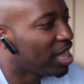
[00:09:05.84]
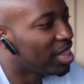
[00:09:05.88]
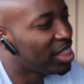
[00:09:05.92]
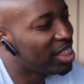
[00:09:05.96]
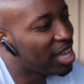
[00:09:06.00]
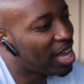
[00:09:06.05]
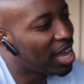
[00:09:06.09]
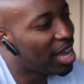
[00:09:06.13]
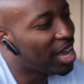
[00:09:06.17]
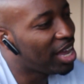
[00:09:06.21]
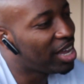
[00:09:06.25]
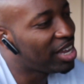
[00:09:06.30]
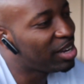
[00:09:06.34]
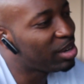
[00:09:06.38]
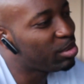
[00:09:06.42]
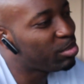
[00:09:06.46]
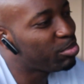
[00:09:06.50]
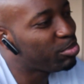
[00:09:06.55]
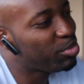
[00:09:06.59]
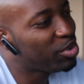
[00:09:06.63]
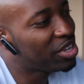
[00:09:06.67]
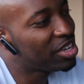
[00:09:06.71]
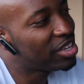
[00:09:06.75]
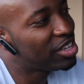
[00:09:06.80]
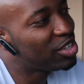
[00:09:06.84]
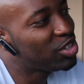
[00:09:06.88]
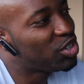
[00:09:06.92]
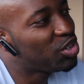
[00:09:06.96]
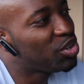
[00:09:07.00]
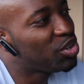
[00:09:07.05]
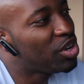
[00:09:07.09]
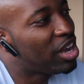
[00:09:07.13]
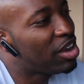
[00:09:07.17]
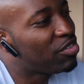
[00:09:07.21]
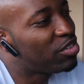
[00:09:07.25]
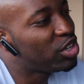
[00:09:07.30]
that because
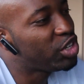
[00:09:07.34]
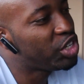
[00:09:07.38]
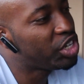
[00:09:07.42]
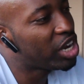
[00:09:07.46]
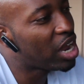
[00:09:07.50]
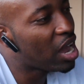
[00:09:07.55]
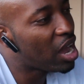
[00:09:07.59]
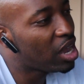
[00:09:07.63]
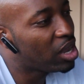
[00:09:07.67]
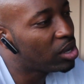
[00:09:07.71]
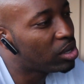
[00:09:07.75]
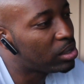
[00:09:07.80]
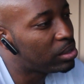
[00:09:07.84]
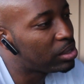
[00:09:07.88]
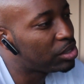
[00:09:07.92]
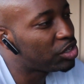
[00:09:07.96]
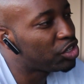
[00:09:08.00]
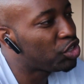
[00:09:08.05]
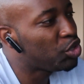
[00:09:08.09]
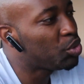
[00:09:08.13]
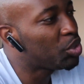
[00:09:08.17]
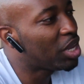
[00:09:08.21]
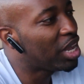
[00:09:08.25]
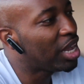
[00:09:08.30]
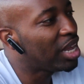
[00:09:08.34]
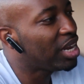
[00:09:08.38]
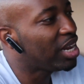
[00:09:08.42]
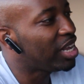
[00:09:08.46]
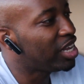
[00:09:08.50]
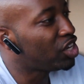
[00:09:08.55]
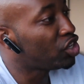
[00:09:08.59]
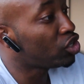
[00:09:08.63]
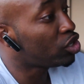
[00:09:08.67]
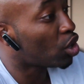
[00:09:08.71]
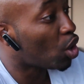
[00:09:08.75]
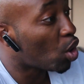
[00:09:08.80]
you have a child, you can't
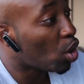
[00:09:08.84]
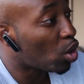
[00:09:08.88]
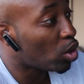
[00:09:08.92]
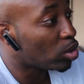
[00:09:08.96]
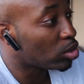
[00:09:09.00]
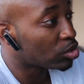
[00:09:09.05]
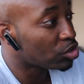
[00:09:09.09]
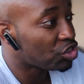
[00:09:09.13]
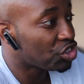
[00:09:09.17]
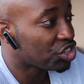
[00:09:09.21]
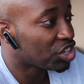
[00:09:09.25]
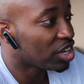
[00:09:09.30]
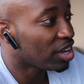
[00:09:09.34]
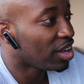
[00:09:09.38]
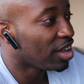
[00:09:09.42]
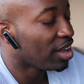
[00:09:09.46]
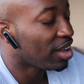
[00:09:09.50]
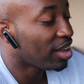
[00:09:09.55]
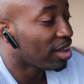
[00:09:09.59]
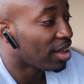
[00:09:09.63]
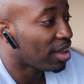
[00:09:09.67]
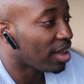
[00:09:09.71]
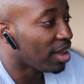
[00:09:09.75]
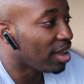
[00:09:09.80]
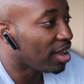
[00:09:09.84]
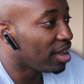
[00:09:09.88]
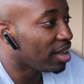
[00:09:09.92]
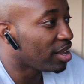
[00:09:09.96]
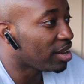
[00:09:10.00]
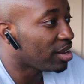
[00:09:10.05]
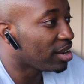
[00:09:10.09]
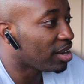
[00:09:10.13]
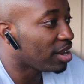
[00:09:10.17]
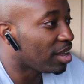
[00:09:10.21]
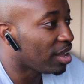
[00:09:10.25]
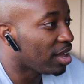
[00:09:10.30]
indulge
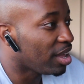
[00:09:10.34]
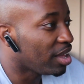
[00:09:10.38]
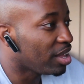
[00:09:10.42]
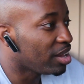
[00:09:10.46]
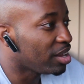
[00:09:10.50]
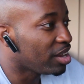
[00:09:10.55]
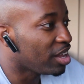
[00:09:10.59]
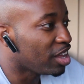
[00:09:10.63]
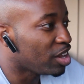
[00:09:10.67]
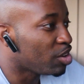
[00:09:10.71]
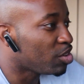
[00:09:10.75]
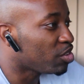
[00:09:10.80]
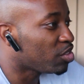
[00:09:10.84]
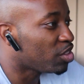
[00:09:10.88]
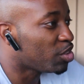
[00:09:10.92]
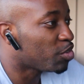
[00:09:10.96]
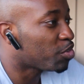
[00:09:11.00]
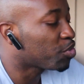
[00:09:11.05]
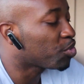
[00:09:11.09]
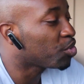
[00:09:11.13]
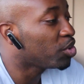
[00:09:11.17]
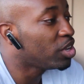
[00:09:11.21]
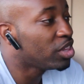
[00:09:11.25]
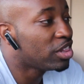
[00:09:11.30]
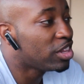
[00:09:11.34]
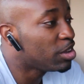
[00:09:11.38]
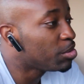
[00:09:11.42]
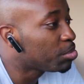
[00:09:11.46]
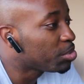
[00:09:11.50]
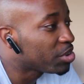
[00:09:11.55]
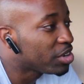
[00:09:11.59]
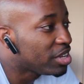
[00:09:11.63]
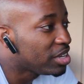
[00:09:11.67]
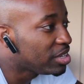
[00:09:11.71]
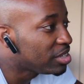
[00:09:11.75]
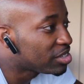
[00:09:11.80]
in in, in, in the free fun.
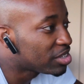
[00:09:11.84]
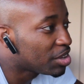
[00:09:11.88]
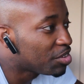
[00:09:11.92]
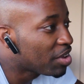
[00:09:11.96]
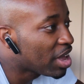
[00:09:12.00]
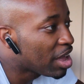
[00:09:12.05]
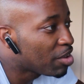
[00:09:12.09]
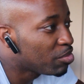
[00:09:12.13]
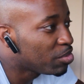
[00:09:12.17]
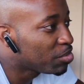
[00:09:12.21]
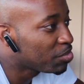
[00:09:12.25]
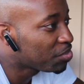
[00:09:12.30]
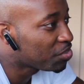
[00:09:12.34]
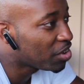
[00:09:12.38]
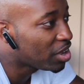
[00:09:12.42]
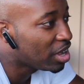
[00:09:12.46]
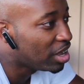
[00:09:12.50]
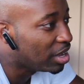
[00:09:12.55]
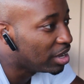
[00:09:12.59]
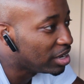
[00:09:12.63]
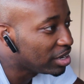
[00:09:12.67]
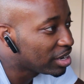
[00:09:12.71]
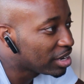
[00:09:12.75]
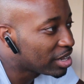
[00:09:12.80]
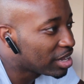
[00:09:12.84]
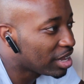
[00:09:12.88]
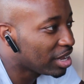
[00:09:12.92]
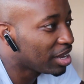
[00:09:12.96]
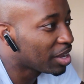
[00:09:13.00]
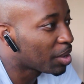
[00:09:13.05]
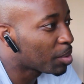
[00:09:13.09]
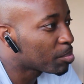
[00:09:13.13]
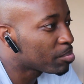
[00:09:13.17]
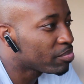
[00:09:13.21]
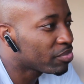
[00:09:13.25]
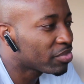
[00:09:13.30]
liberties of having fun. No,
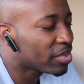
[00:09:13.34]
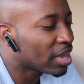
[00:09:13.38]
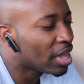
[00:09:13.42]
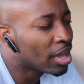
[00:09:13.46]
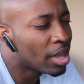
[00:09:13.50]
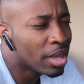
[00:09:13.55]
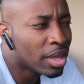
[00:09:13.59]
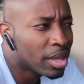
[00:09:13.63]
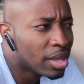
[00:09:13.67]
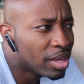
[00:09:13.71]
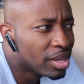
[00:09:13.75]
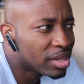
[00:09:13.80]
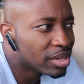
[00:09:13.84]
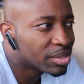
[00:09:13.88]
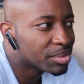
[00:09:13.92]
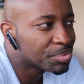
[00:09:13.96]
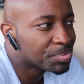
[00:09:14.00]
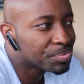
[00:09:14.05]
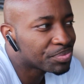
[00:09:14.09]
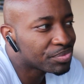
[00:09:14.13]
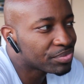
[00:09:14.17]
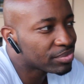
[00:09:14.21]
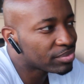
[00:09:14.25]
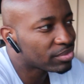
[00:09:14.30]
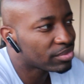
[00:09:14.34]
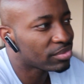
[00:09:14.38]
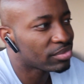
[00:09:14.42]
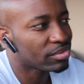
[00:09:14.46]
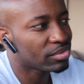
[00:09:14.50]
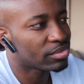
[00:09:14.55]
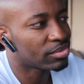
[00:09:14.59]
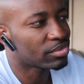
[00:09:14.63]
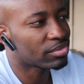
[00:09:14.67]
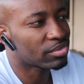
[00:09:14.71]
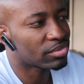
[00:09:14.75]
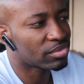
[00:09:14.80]
like, I think you can. I think as a
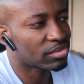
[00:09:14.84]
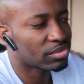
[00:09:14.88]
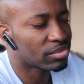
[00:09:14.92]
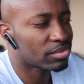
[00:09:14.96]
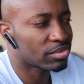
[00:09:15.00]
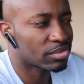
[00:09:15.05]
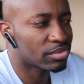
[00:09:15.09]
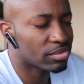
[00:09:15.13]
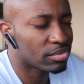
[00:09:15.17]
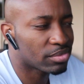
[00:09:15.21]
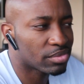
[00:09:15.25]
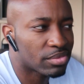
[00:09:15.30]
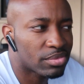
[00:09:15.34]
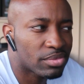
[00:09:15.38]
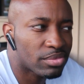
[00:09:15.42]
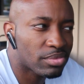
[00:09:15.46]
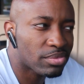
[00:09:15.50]
father, you want to